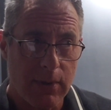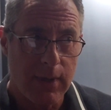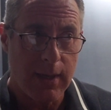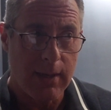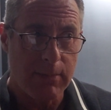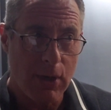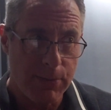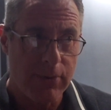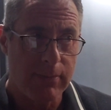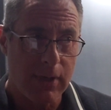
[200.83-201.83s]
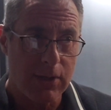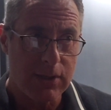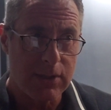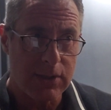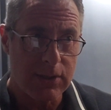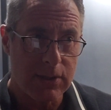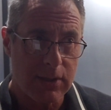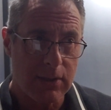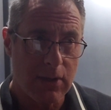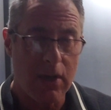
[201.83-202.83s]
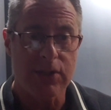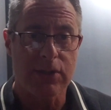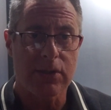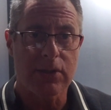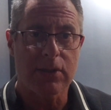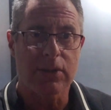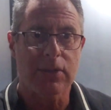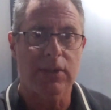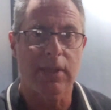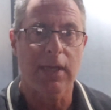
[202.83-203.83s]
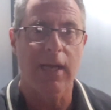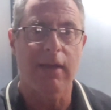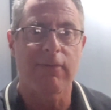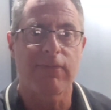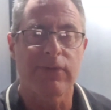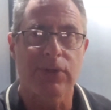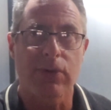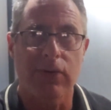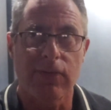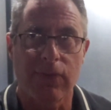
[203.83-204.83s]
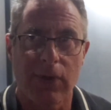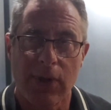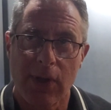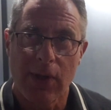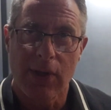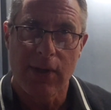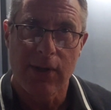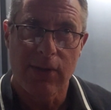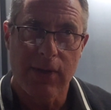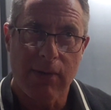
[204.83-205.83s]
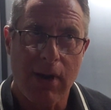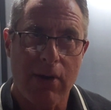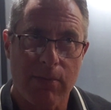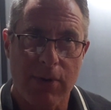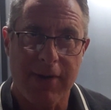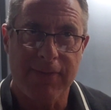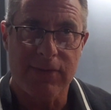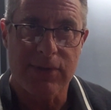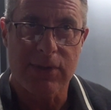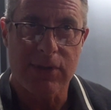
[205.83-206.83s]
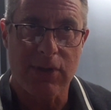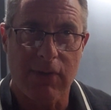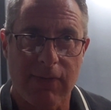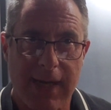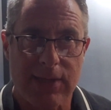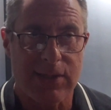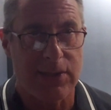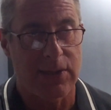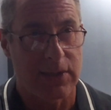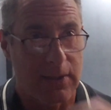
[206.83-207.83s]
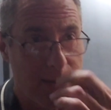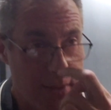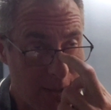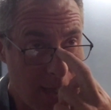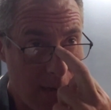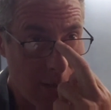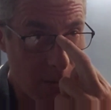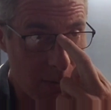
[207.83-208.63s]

um, ophthalmologists, eye surgeons, have sort of their own preferences of lenses. So it